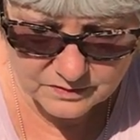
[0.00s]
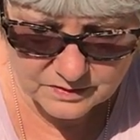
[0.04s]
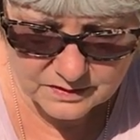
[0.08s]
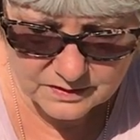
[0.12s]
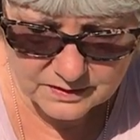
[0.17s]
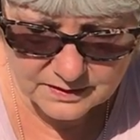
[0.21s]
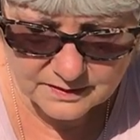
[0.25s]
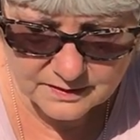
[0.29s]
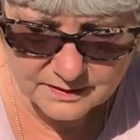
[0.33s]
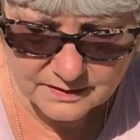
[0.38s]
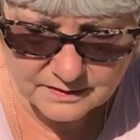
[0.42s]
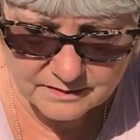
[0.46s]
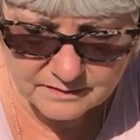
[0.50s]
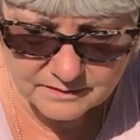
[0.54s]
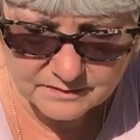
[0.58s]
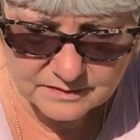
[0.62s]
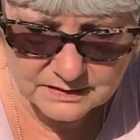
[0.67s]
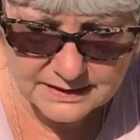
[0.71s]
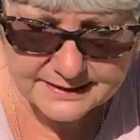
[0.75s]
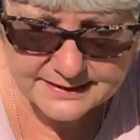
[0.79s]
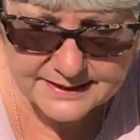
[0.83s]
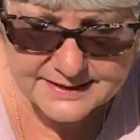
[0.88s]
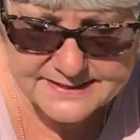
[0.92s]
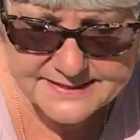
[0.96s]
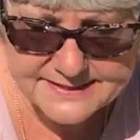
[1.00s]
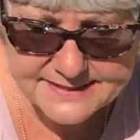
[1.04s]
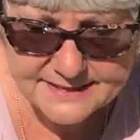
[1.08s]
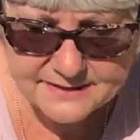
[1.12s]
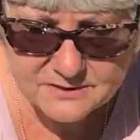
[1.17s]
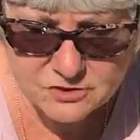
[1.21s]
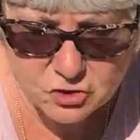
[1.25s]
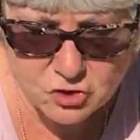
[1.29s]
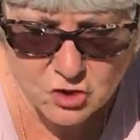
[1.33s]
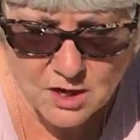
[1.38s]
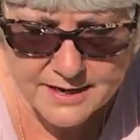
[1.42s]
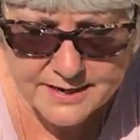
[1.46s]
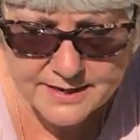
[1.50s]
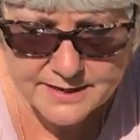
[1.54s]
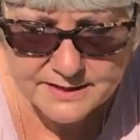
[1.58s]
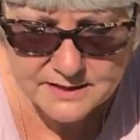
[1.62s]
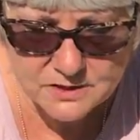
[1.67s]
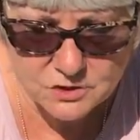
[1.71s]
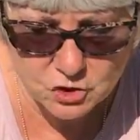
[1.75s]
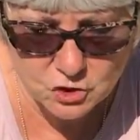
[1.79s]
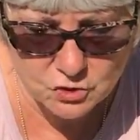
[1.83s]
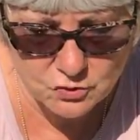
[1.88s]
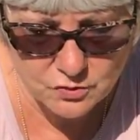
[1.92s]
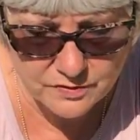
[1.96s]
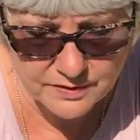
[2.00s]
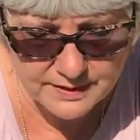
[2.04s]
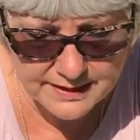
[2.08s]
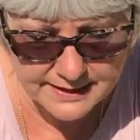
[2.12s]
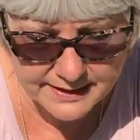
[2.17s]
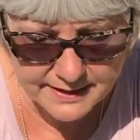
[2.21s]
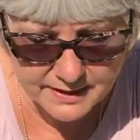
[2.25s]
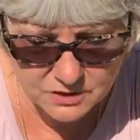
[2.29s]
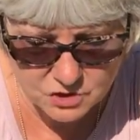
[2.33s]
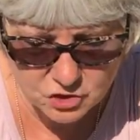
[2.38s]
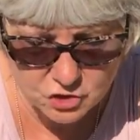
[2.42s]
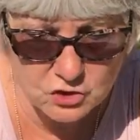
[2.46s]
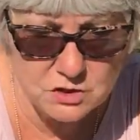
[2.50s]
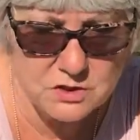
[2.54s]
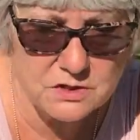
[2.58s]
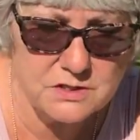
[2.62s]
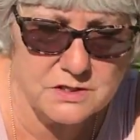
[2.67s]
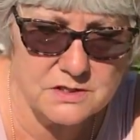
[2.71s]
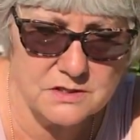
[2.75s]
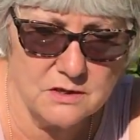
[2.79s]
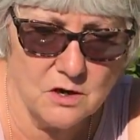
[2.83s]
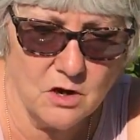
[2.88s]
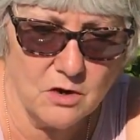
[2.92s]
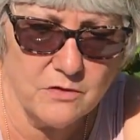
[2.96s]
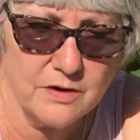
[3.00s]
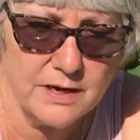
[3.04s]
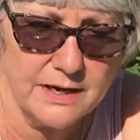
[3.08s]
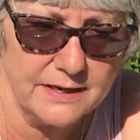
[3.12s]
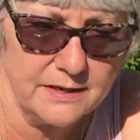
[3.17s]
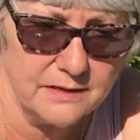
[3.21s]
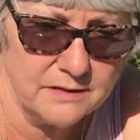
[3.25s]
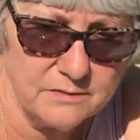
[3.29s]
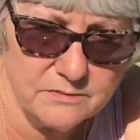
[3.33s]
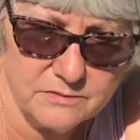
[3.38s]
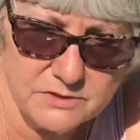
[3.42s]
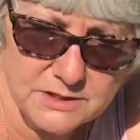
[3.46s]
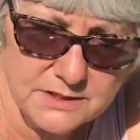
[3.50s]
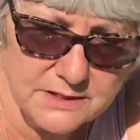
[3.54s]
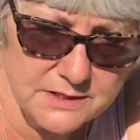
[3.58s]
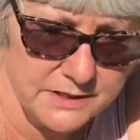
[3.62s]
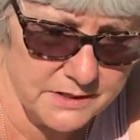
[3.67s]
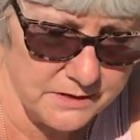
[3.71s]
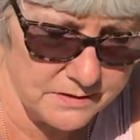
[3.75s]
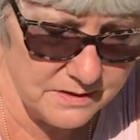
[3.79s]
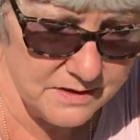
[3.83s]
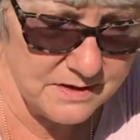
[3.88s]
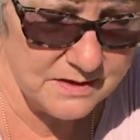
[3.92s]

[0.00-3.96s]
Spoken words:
Okay. Like I said, try to get to the edges. All right, done.